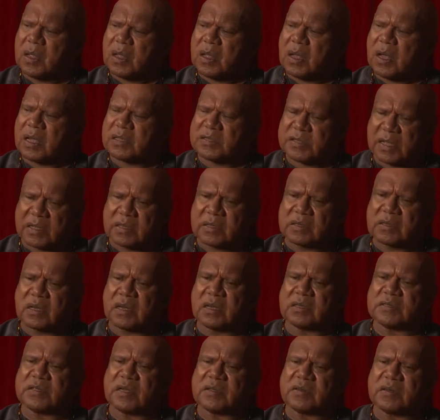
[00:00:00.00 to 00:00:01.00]
I sang
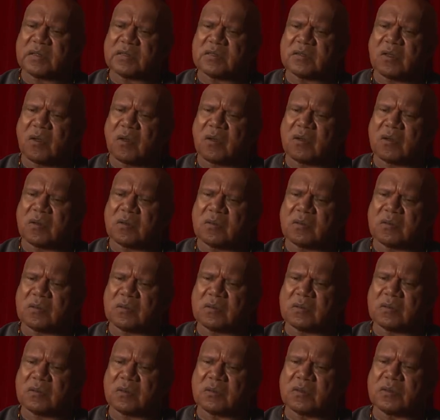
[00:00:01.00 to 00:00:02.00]
the song,
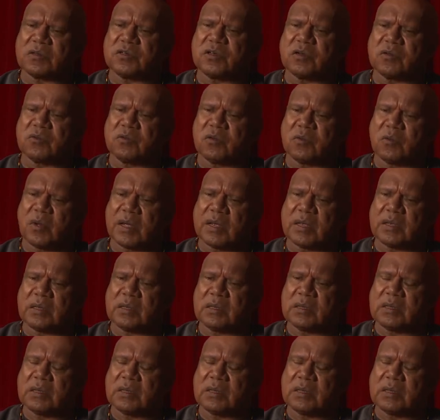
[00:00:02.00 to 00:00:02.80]
Took the Children Away.